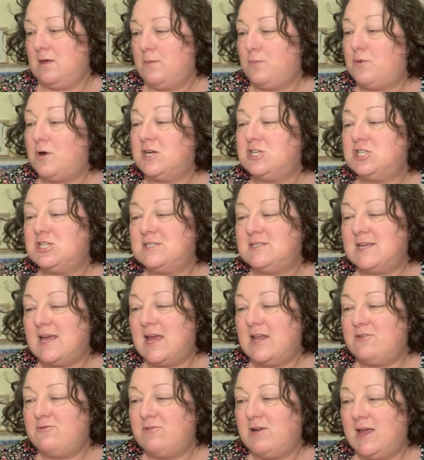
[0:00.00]
Precious
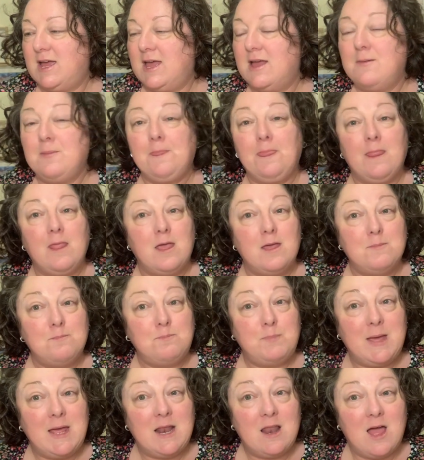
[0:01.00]
and rare.
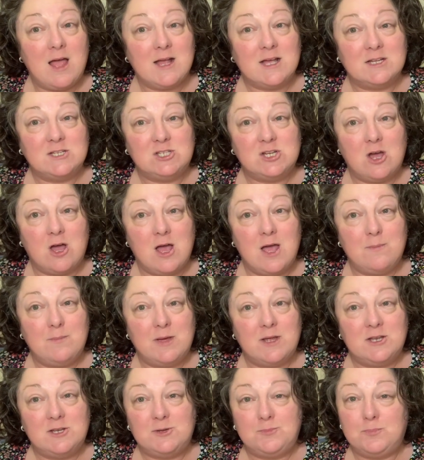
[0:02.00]
Be like a
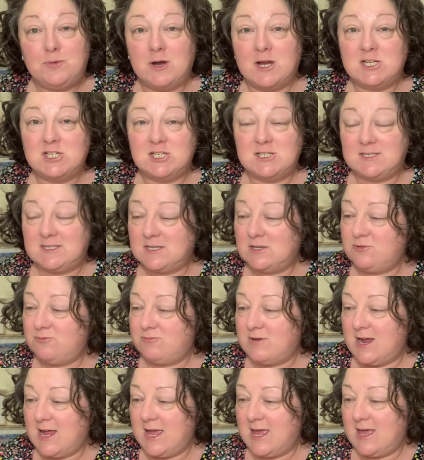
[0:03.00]
diamond, precious and
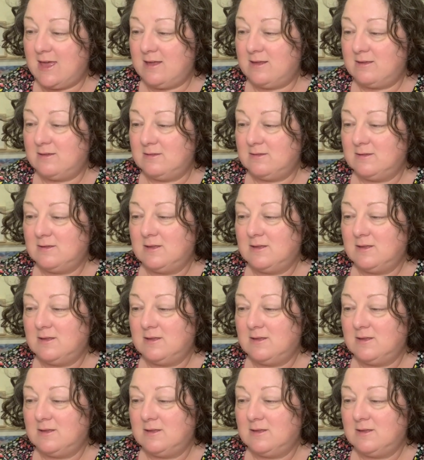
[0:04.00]
rare,